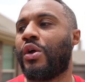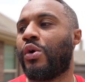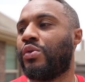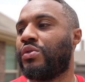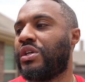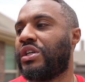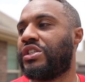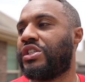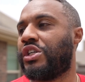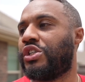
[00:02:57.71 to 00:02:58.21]

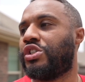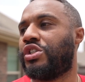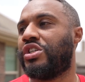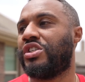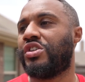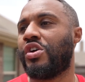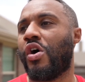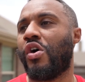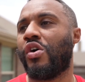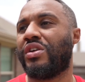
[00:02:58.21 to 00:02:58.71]
only did the
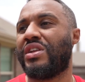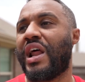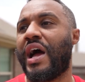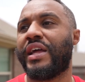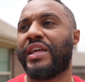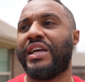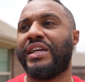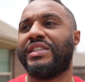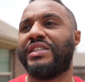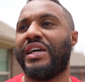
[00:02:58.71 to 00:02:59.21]
dog
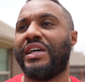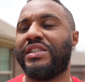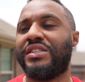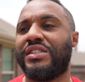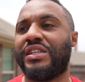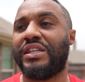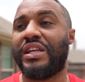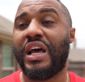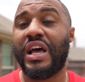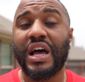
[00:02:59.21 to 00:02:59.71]
not get
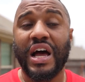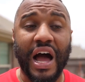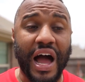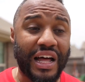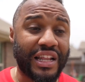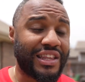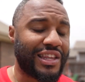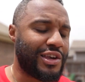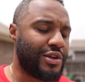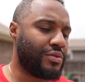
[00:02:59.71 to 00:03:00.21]
tested,
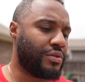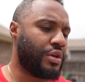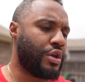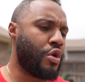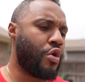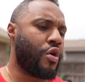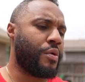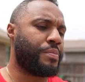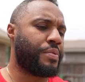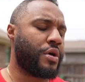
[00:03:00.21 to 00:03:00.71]
I literally
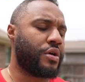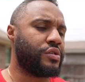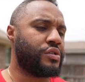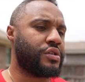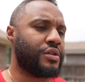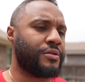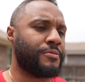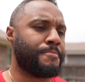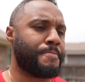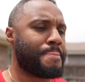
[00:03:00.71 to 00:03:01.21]
know a
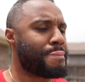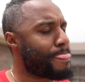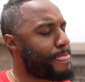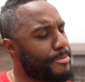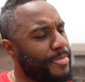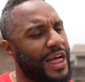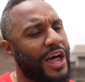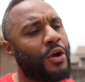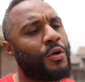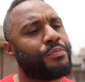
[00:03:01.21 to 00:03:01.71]
person,
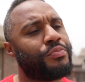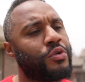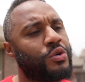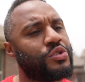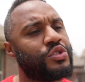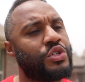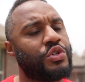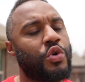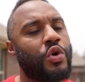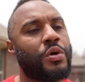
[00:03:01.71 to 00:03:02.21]
now I don't
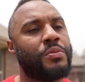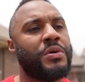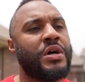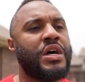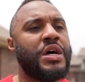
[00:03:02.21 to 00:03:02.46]
personally know him,